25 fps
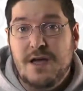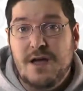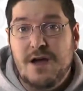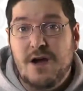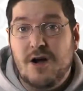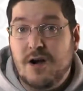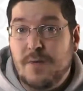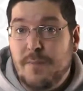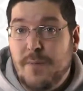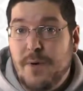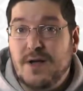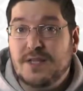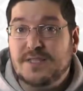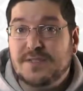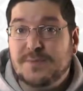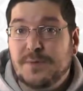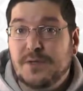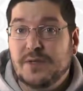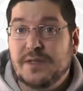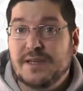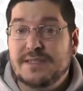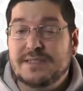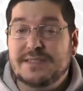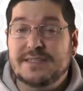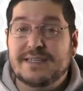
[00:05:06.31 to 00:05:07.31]
Our impossible
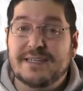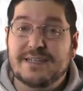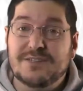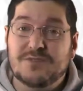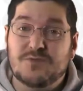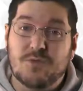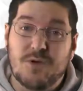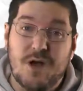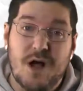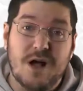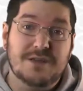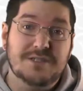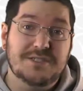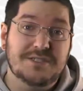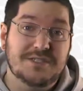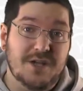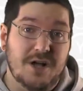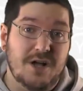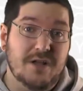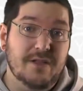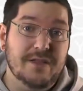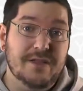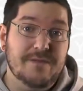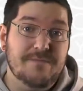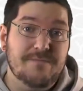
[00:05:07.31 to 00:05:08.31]
list is rock
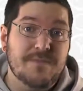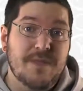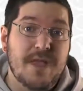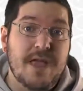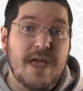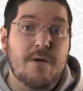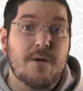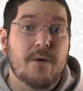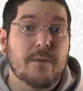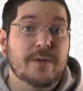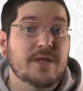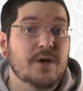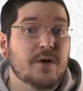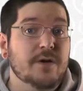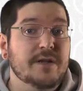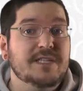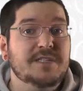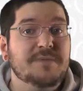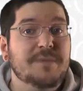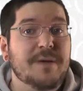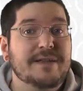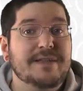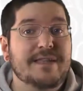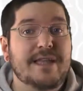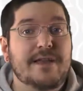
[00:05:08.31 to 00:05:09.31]
solid. And while we don't
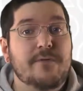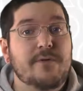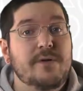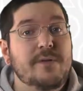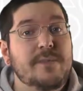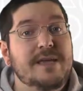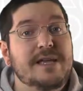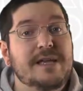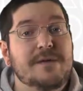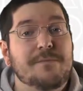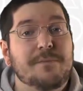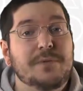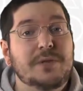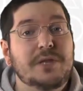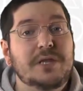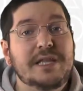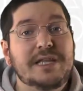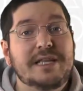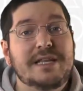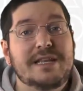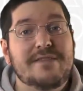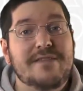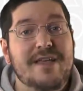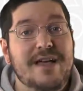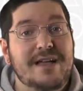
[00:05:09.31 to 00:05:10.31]
expect anyone to be
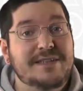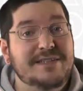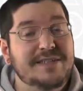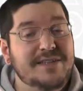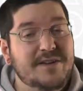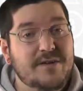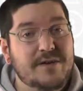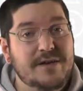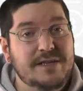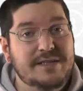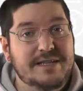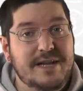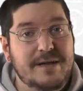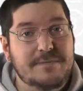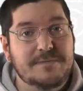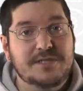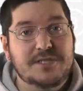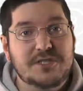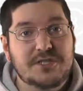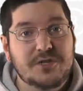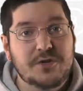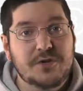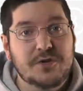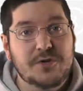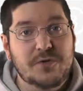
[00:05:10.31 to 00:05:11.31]
completing that tier anytime
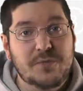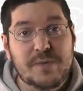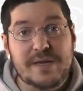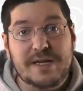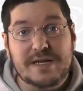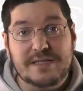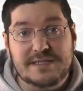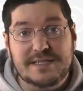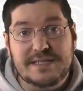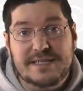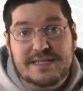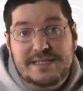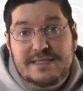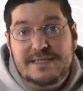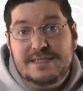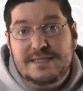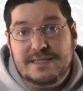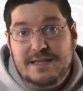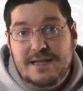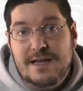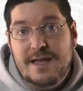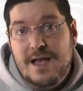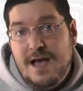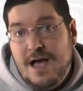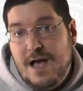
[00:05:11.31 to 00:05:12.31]
soon, because
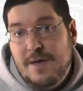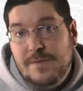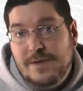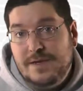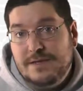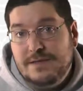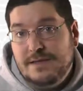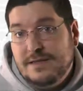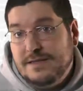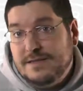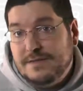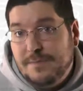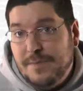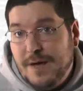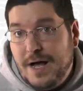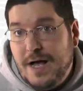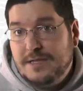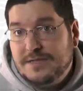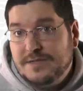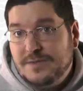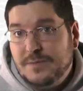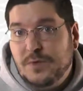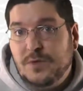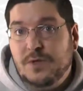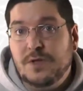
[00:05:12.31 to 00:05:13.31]
it's
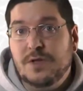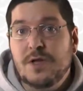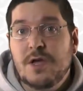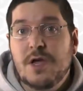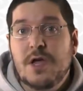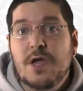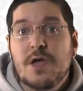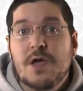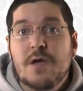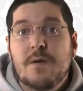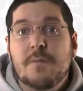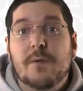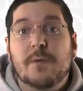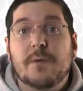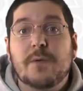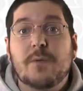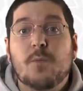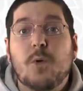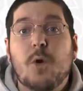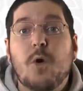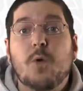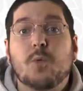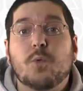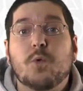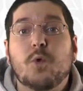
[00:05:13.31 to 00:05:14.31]
impossible, but we
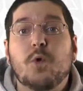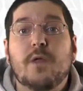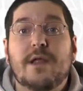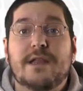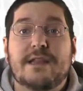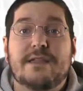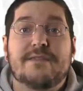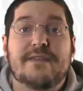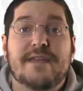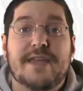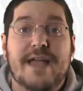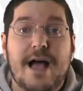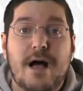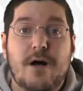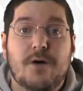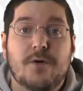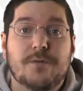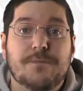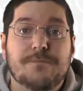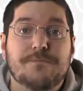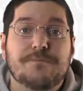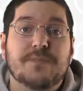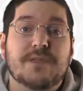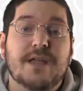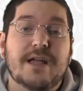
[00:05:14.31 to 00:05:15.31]
won't rule anything
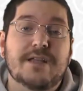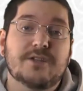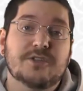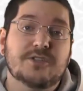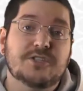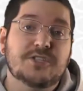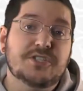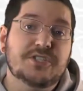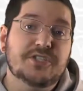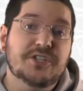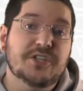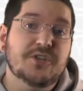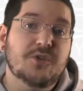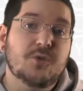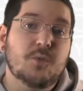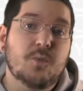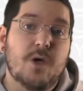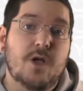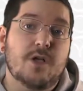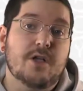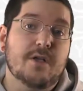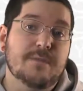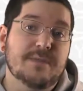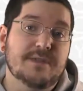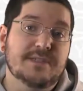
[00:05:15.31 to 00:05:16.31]
out, and you're still
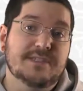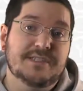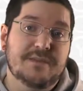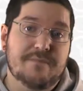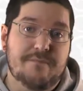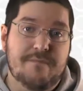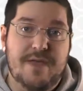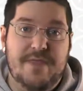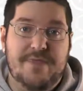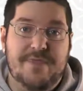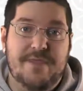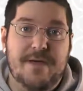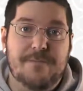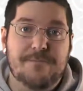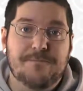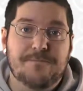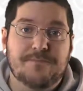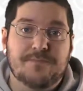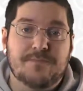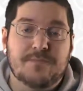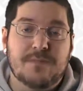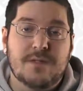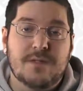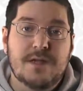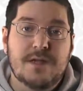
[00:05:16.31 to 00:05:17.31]
welcome to submit them.
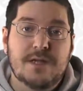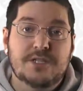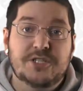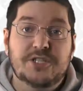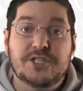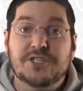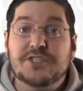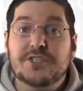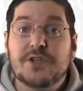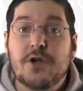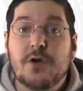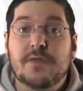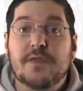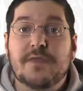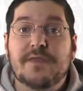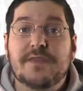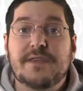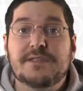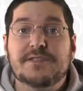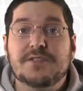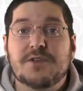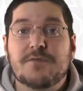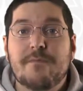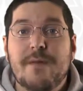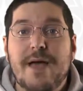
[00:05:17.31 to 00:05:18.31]
Just know that
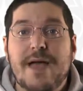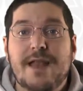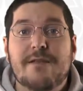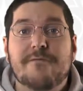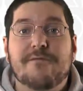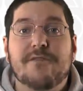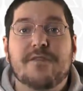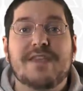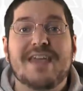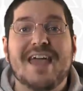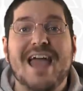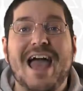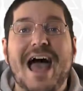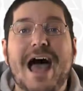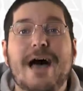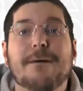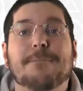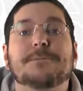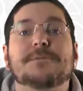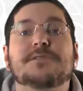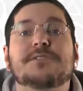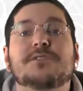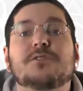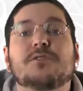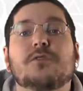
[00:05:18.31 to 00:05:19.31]
these are meant for the
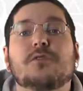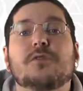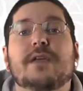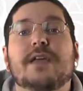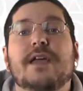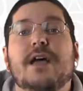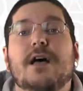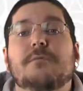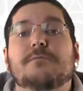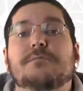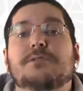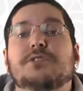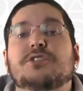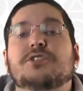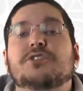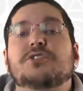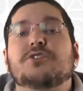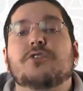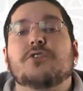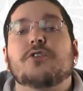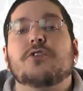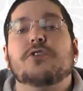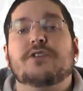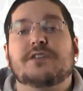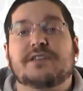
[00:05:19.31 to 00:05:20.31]
absolutely
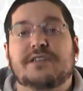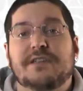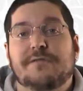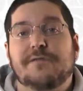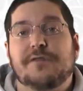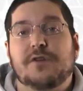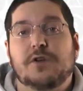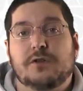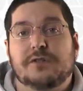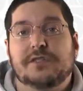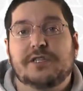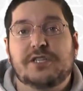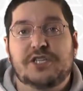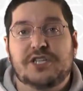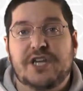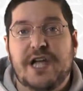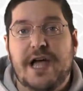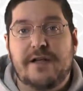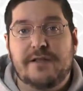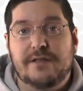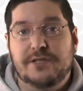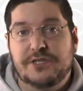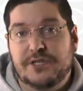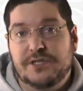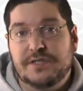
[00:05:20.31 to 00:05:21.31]
absurd difficulty
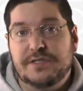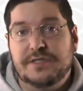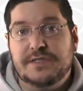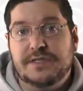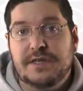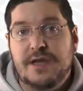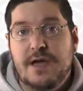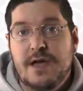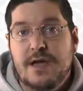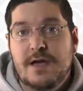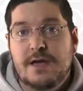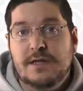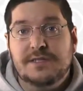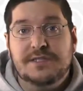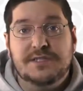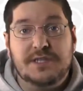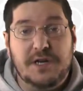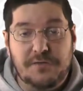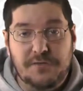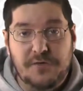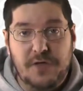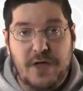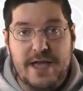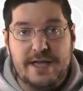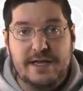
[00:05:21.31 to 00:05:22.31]
challenges.
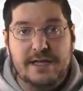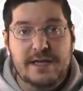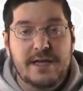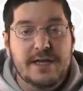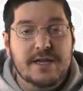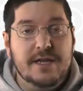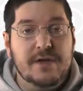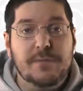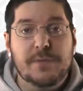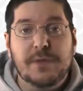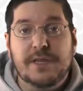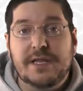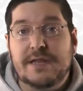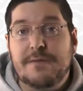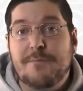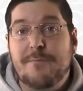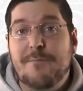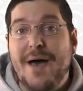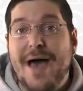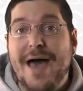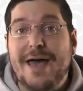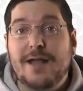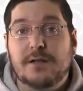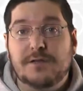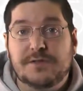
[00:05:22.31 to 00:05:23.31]
Stuff like completing
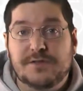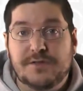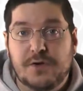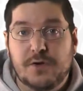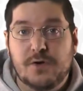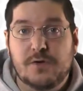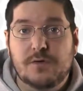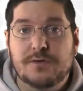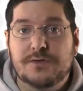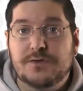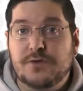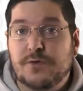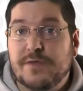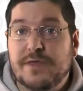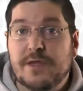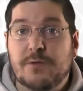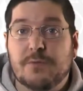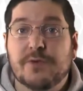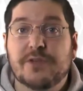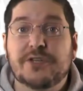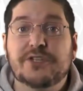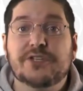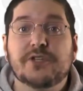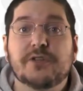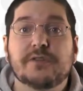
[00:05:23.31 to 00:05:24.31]
Battletoads or the
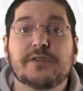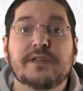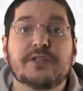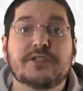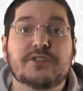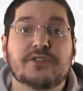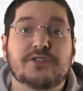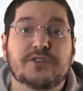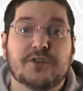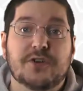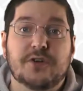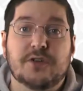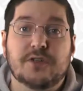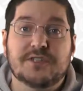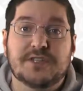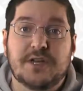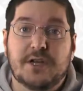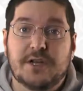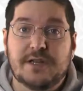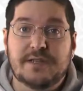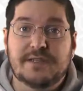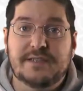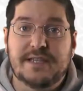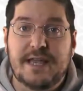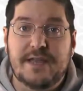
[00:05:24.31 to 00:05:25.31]
original Ninja Turtles
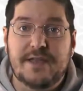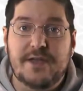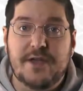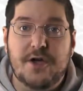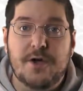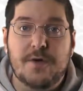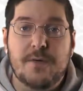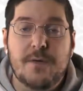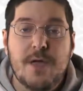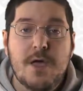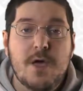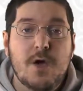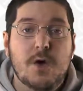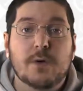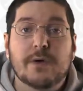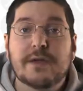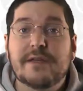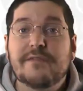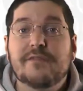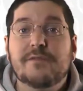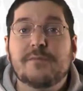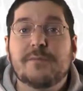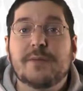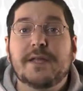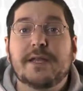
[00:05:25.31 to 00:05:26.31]
on Nintendo, or
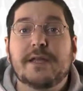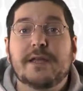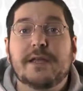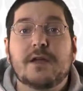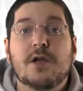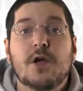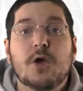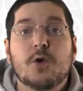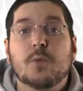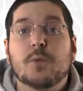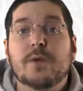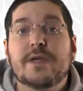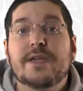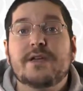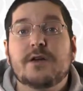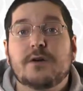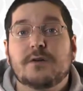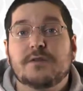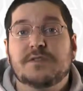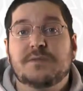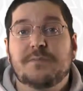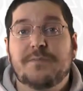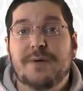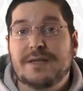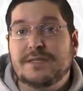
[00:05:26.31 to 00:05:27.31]
even beating
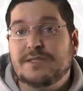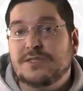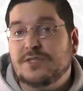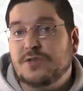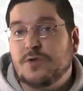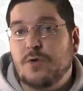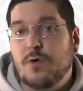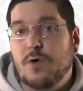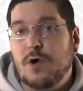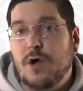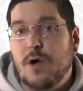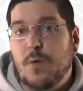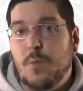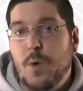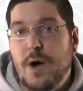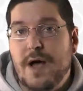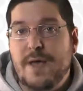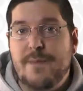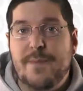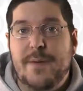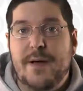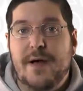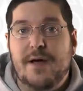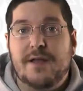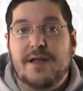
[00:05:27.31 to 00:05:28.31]
Rico's best score on
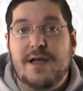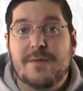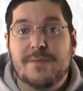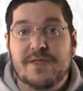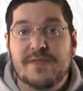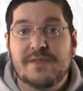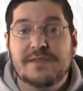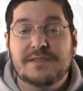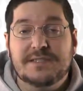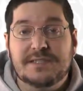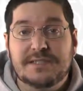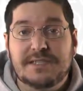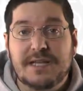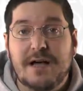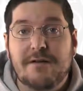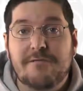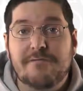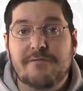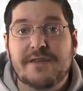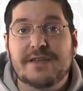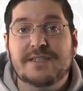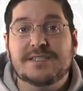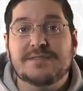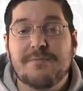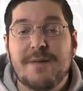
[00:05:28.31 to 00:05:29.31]
Wipeout. This
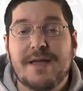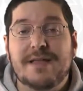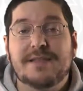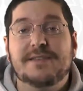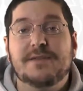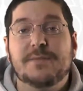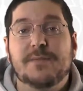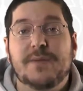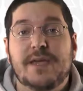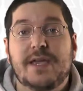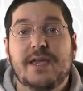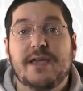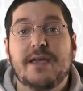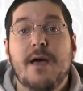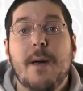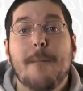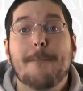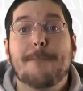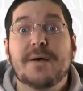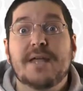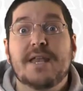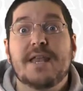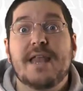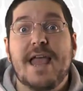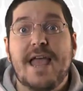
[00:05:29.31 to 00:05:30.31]
stuff is meant to be
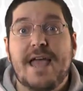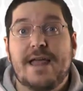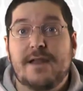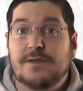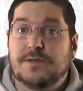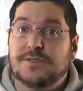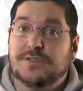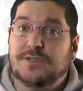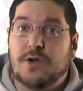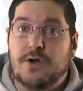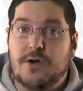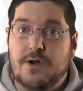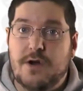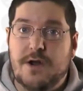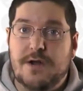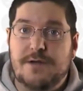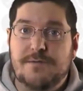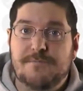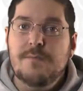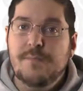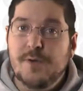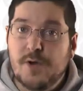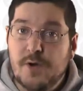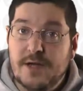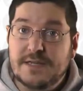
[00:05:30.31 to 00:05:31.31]
bananas hard.
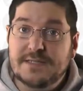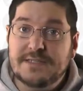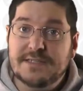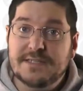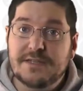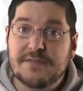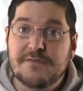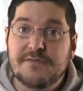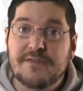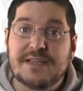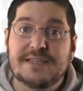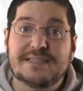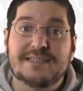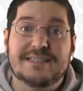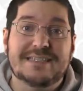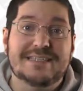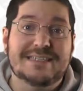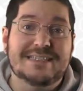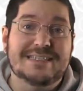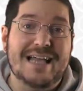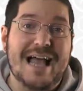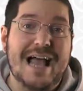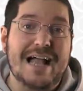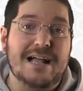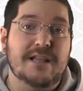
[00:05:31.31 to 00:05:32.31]
Progressive is
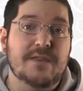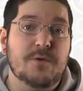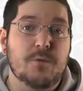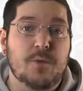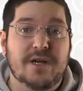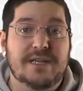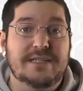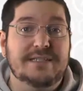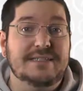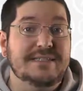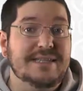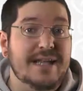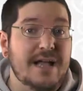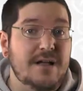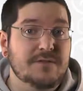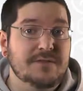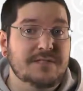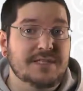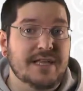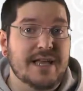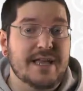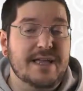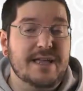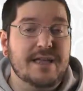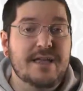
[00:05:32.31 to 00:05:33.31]
exactly what it
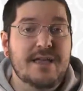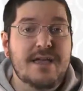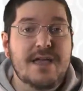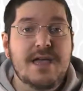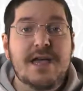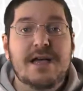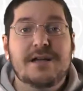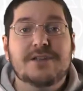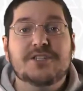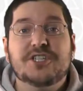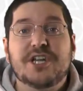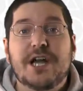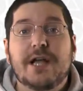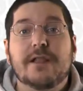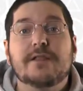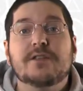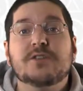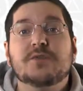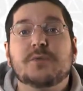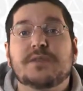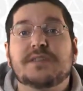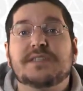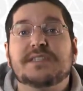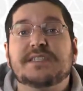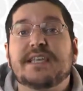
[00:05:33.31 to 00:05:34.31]
sounds like, a
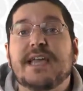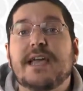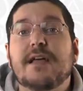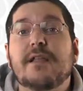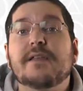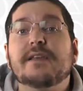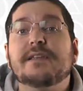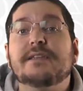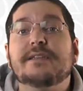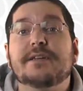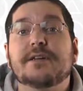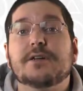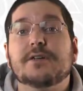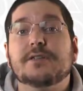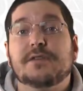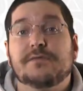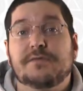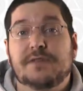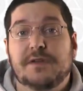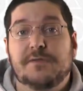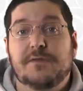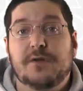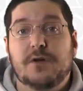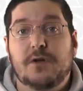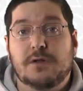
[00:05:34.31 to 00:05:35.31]
challenge with scaling tiers of
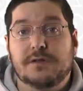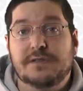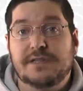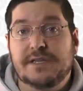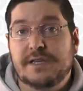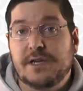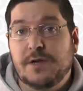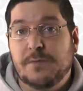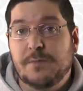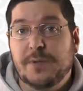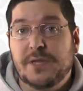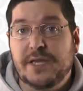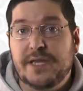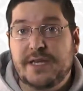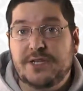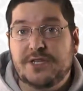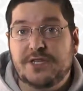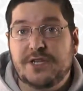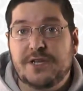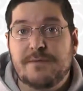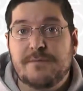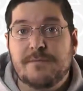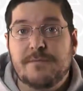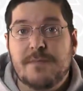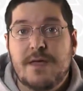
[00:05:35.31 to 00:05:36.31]
difficulty and
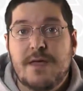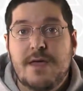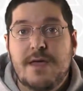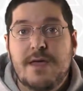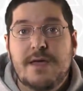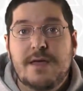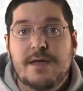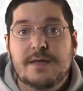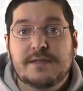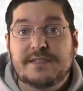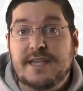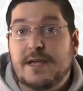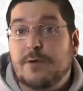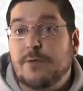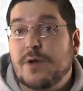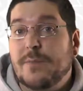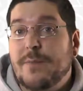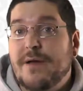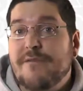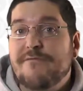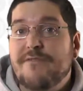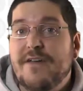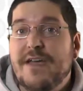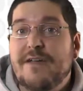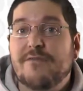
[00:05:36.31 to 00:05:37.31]
completion. Take one of
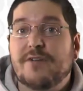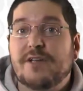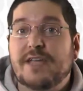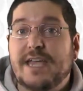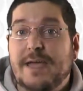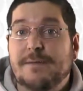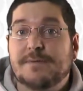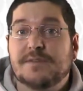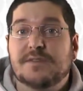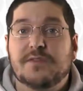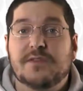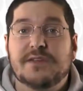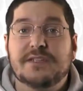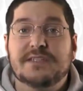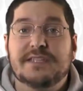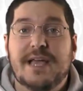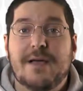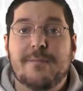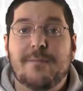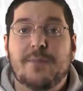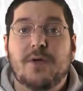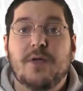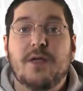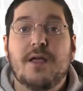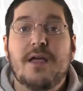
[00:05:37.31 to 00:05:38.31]
my favorite games, for
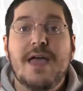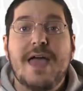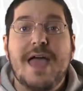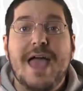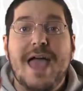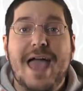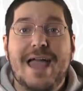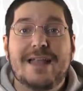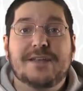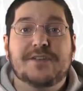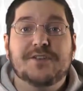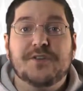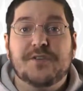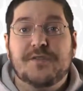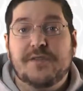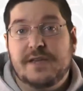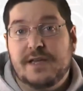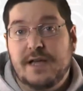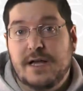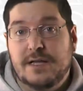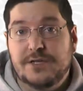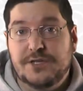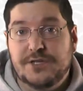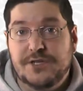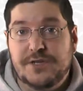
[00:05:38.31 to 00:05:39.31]
example, Enter the
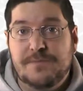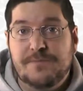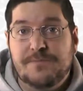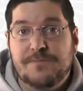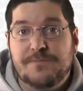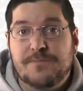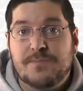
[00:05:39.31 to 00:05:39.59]
Gungeon.